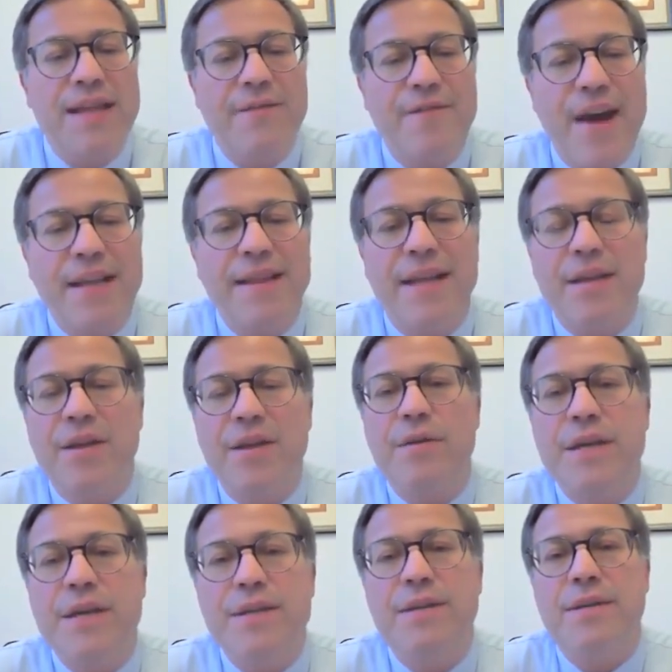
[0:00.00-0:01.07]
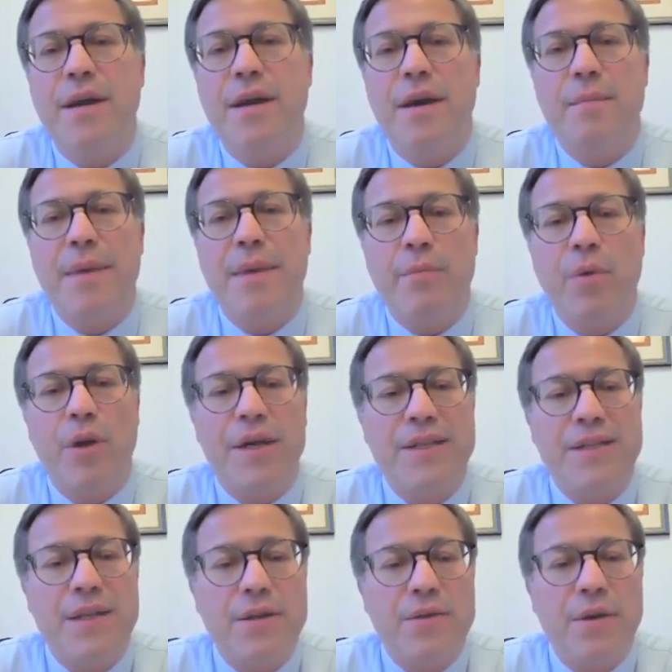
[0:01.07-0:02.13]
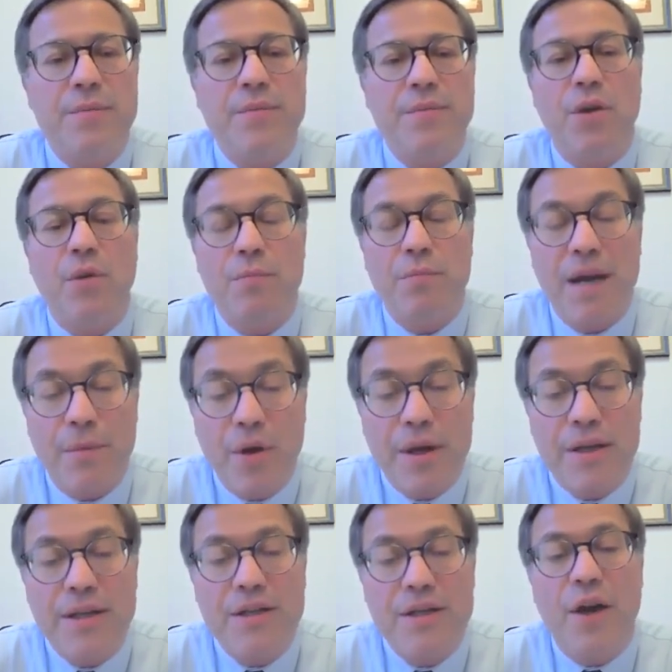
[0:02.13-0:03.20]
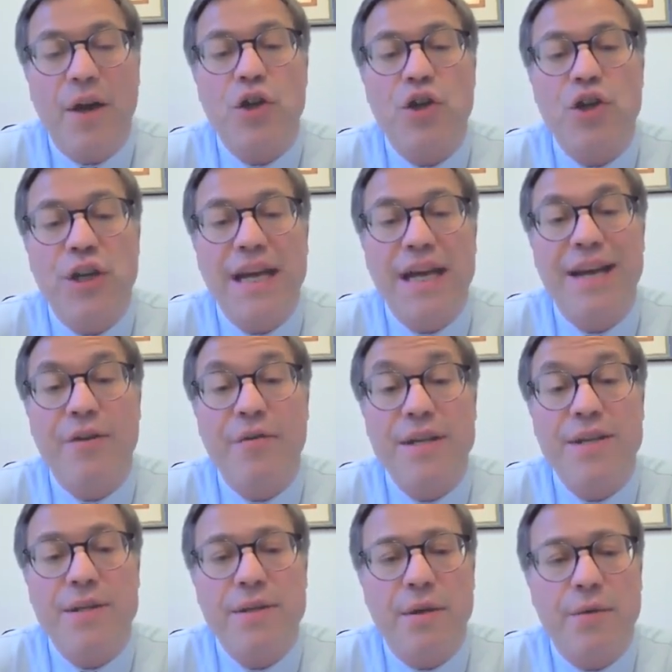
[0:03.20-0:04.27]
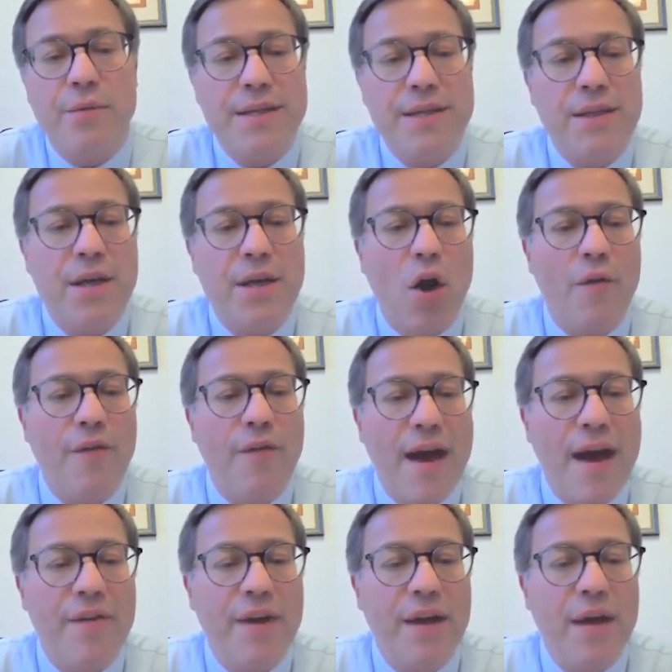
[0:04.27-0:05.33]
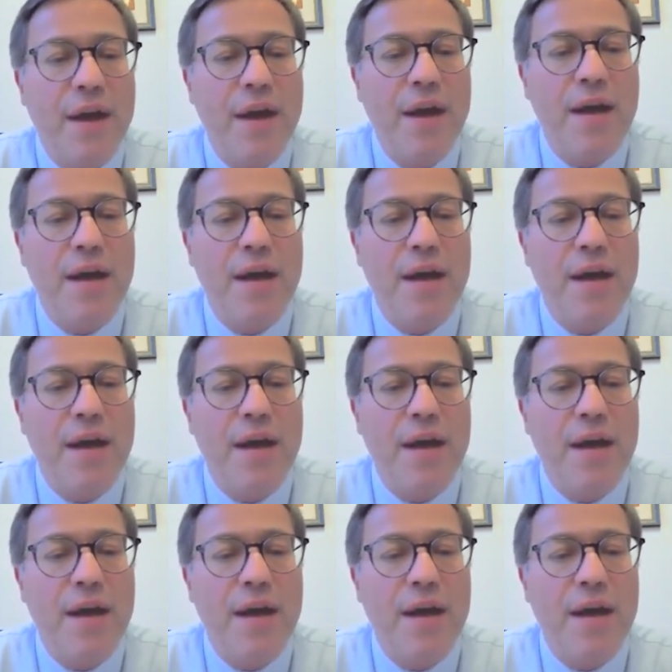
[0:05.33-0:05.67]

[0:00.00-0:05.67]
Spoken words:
the fact that there is metabolic syndrome, so metabolic dysfunction, increases the risk of having